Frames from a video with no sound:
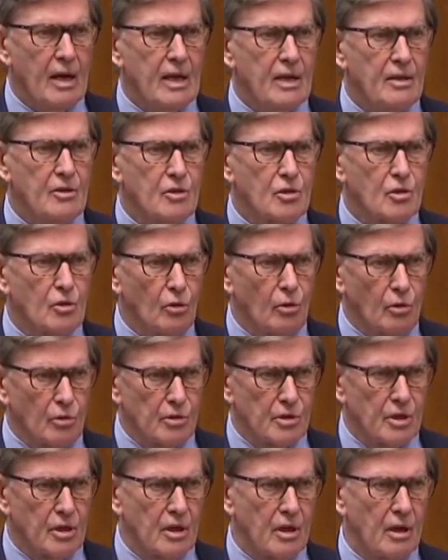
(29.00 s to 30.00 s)
In
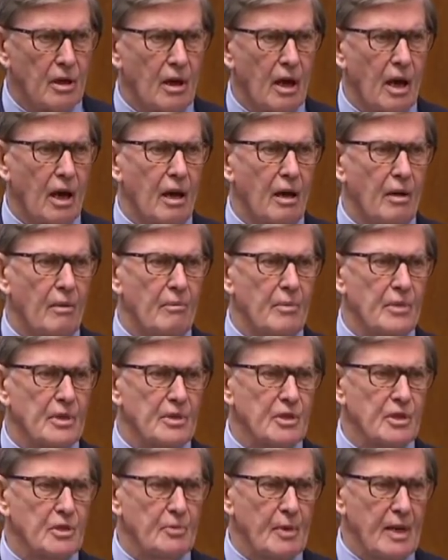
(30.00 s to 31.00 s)
short,
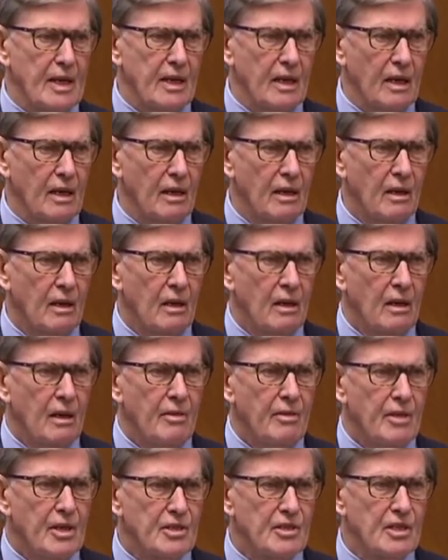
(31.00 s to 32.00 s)
Mr Speaker,
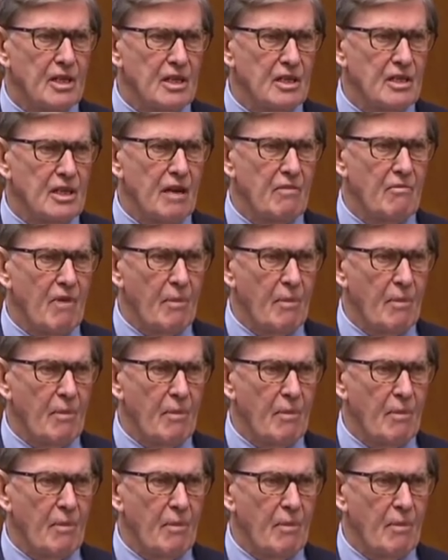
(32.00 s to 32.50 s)
this is a